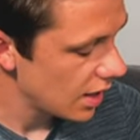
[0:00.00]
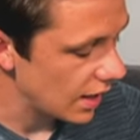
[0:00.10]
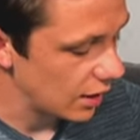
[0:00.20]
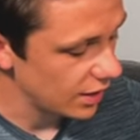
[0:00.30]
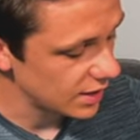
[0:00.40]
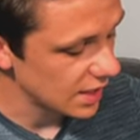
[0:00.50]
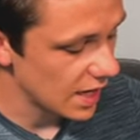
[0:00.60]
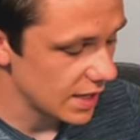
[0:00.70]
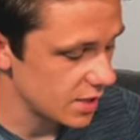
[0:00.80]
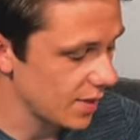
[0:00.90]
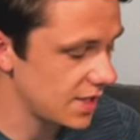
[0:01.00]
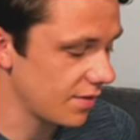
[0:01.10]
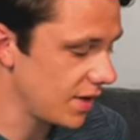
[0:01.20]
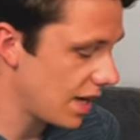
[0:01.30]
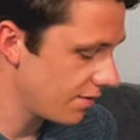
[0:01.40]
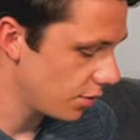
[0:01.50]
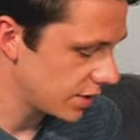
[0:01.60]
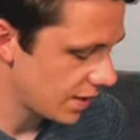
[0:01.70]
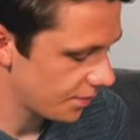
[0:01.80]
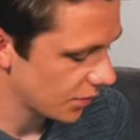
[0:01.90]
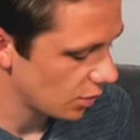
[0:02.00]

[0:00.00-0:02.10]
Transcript: And on this side, you might have your left footer.